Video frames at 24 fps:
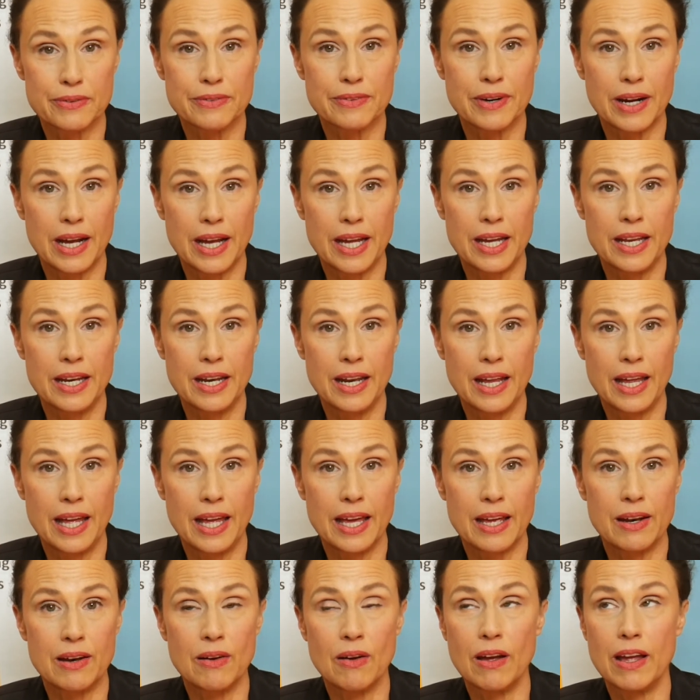right?
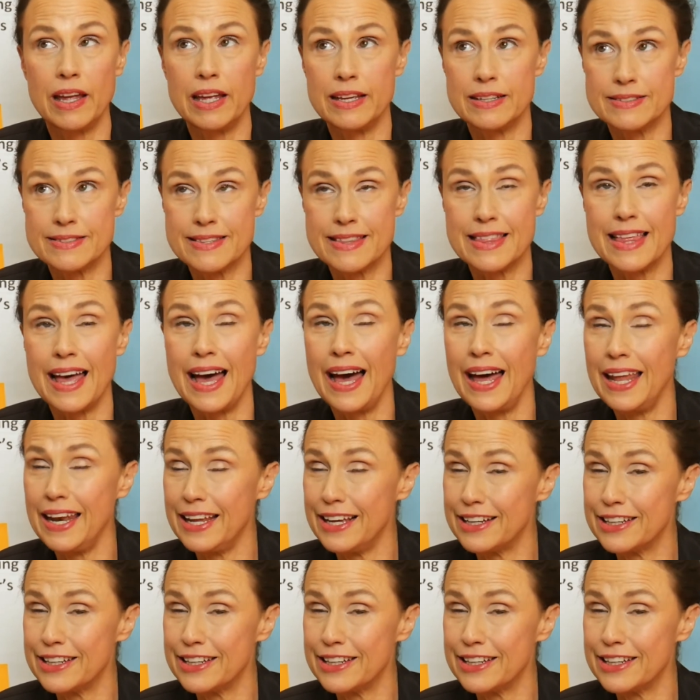And is that